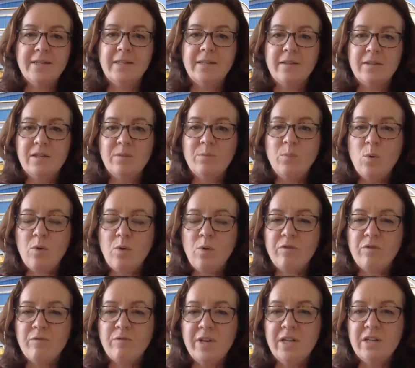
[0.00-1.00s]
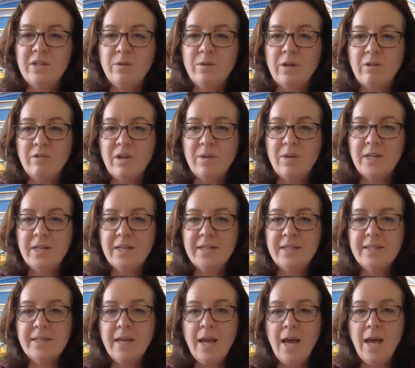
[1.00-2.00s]
support for regional
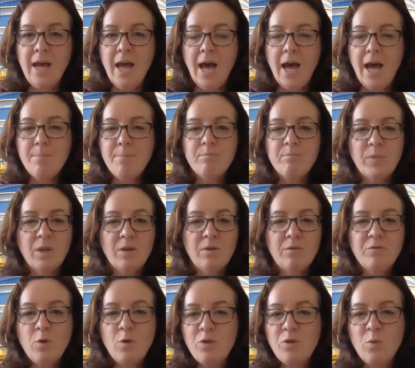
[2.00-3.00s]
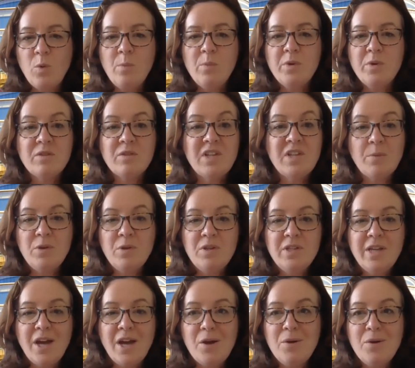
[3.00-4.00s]
agreements. Fourth one was the
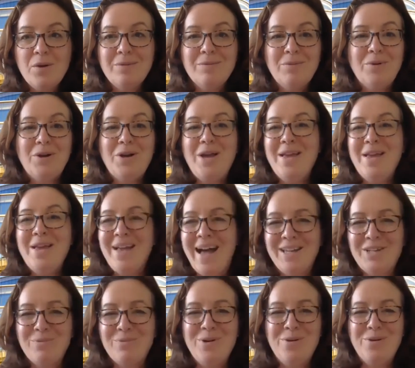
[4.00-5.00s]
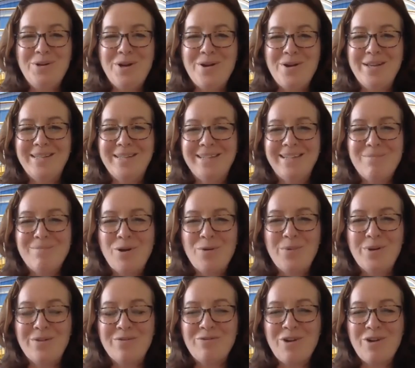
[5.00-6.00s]
WTO. As we all know, it's in a
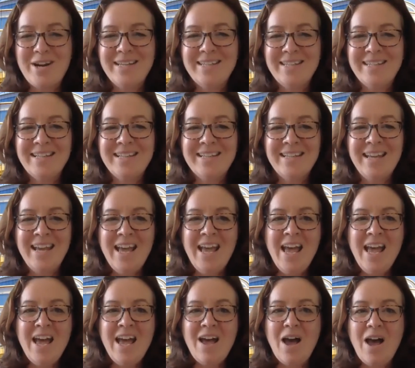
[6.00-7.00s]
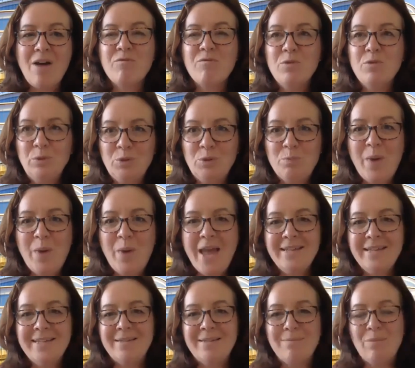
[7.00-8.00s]
moment of crisis. A
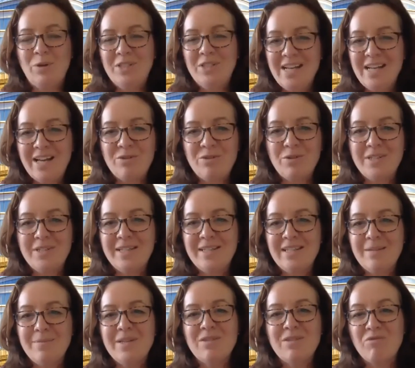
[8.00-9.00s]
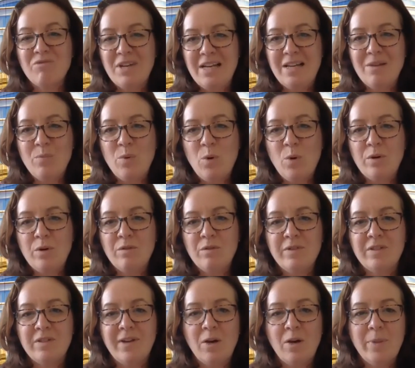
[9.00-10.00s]
rules-based multilateral system is really important for
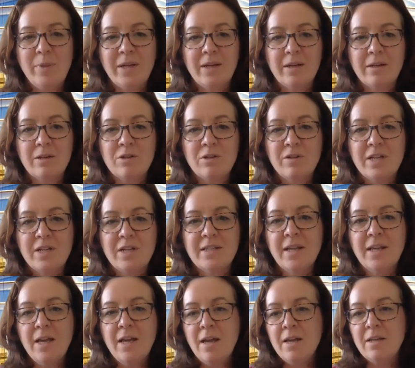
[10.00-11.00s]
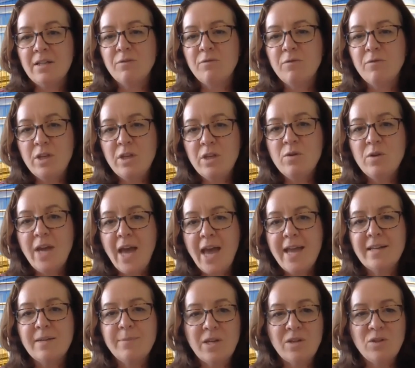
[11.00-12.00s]
developing countries. So for the UK
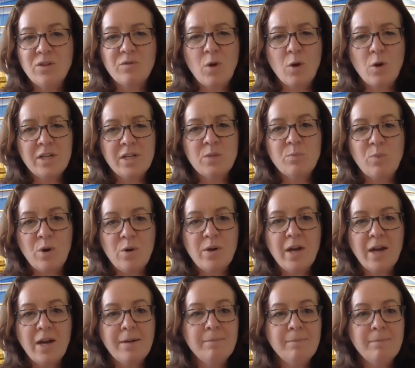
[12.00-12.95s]
to be a sort of honest broker,